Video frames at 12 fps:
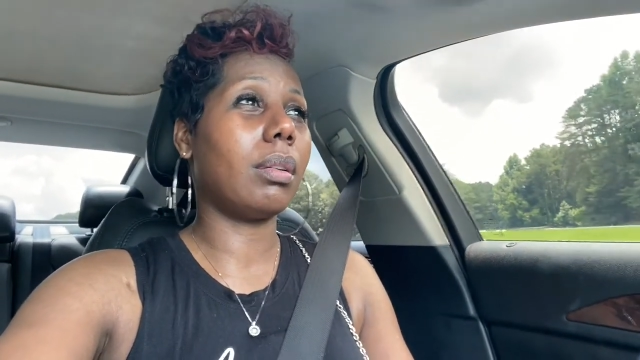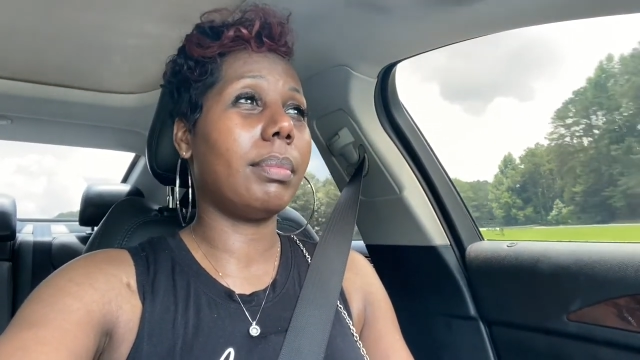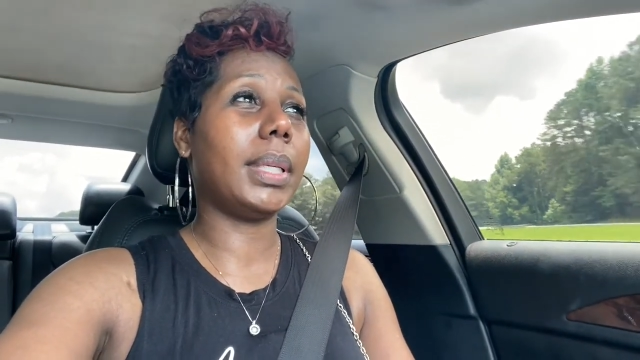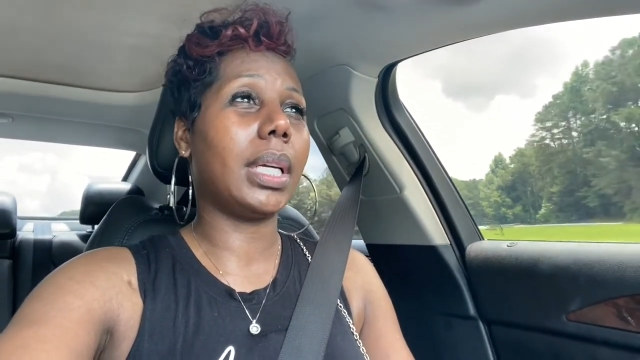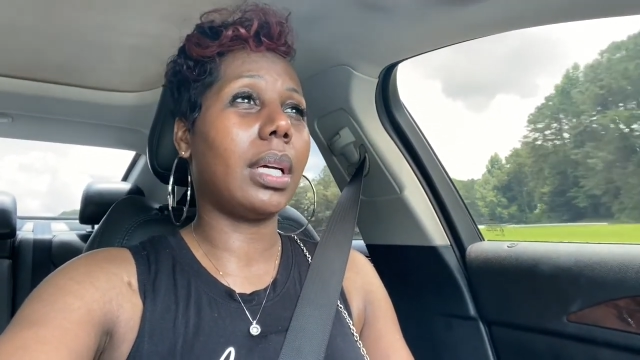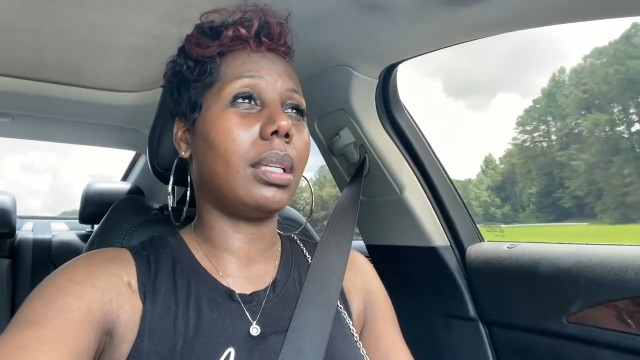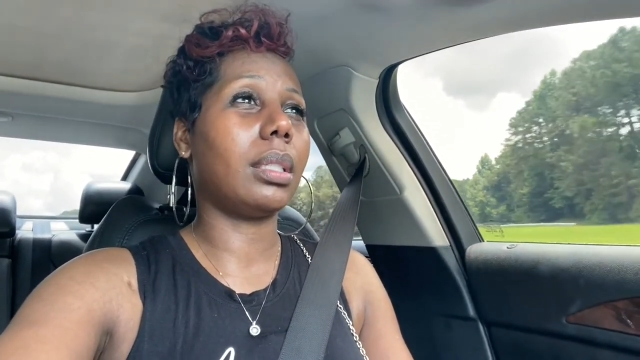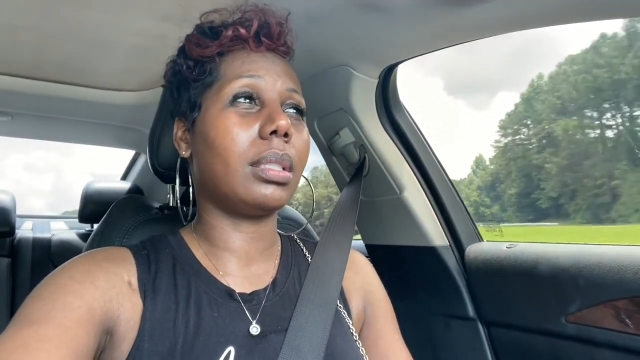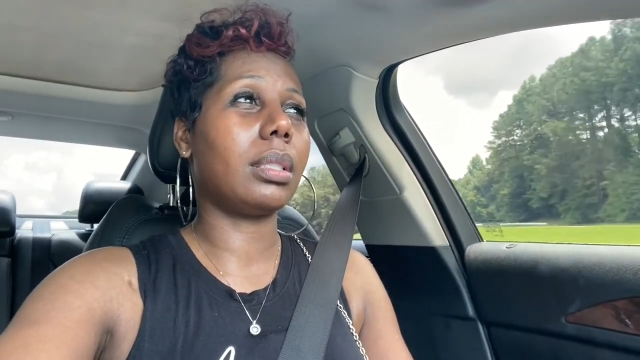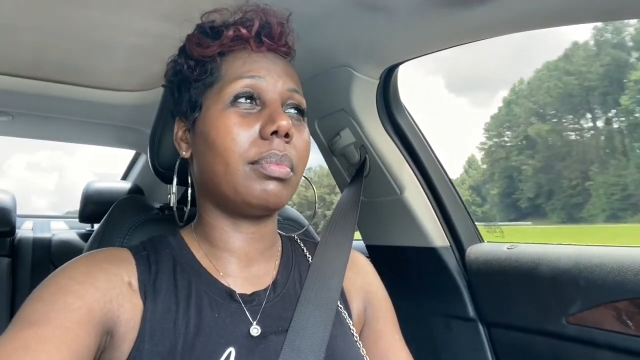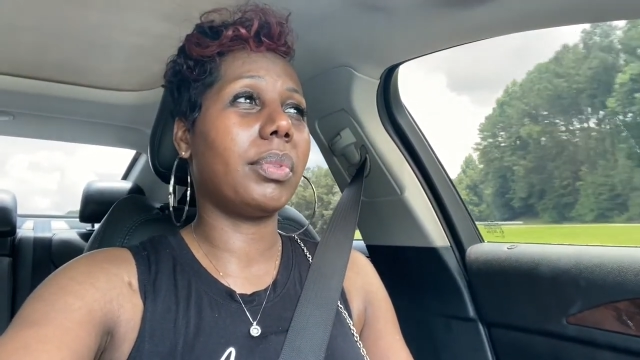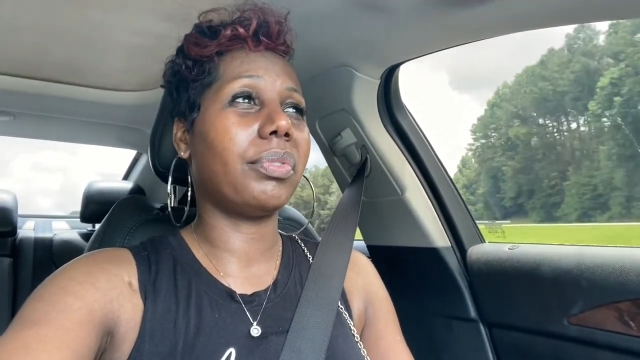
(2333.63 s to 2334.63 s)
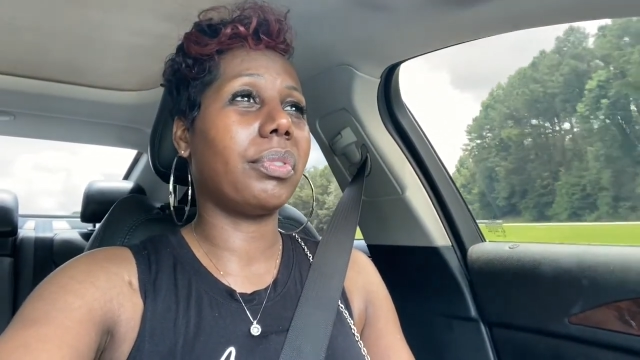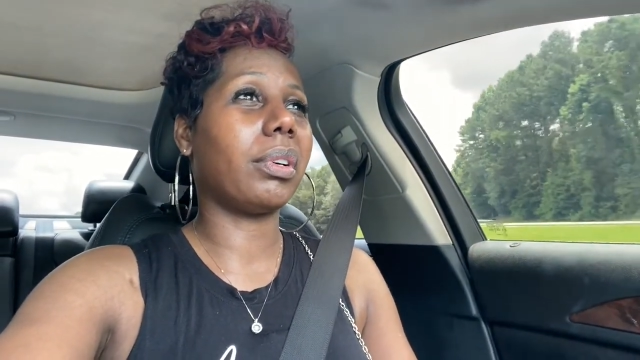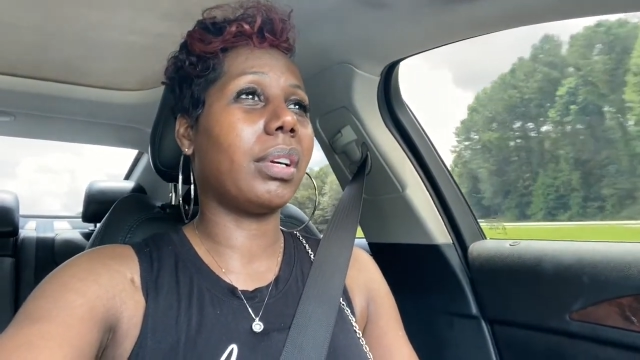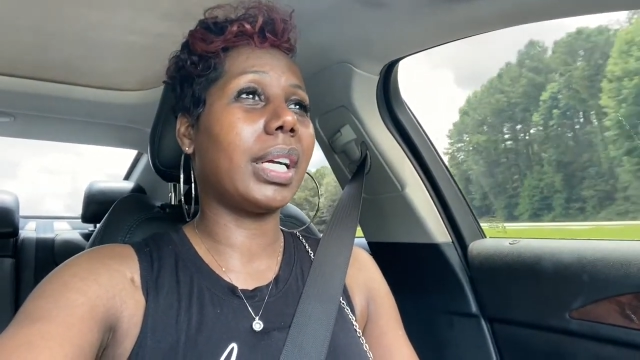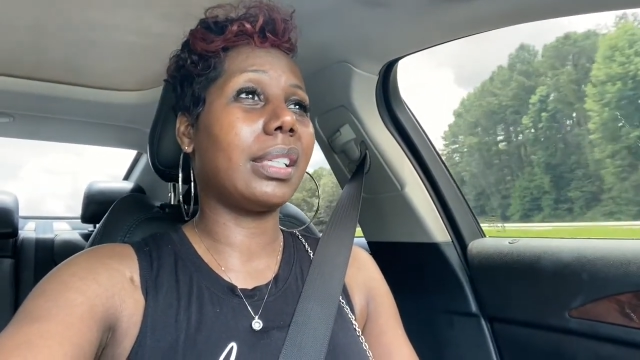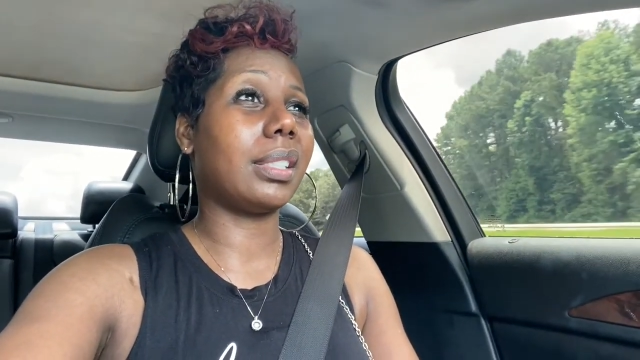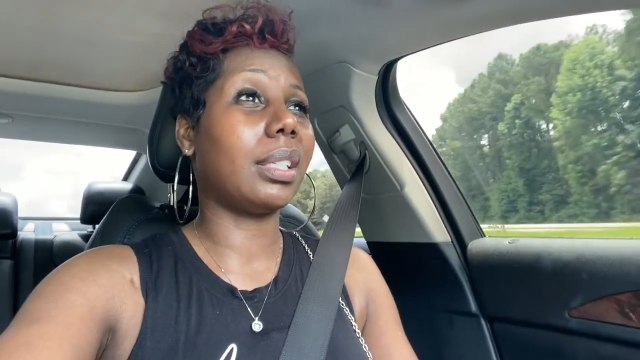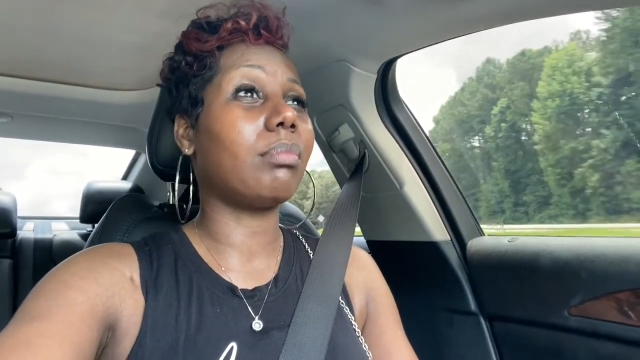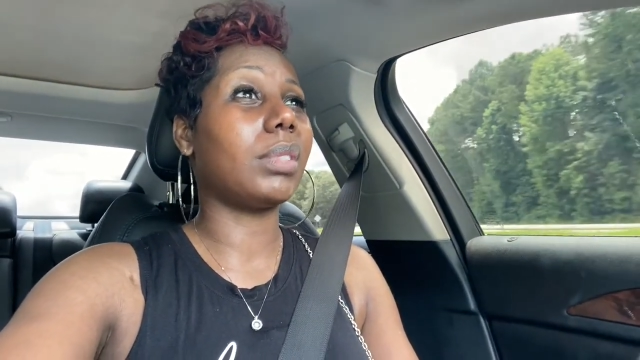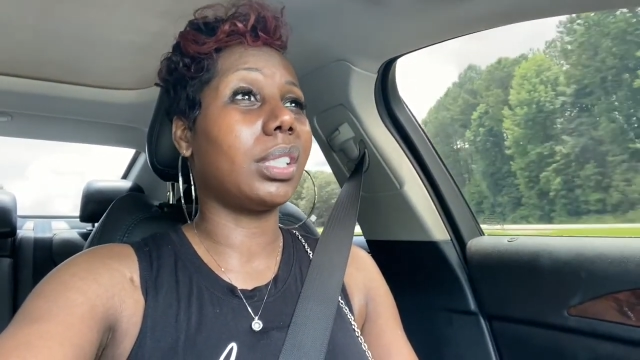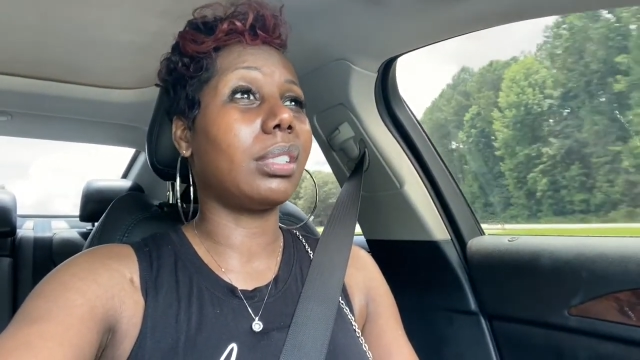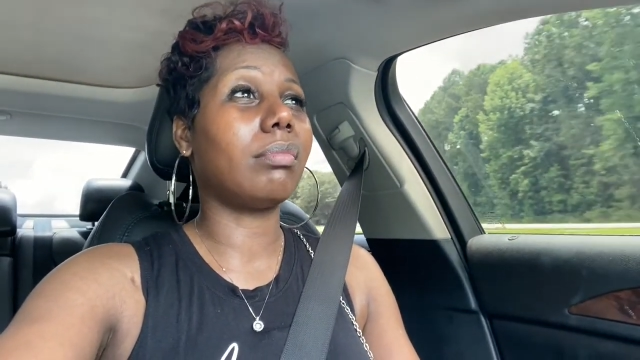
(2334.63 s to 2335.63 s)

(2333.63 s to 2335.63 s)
to be honest, before I attempt it.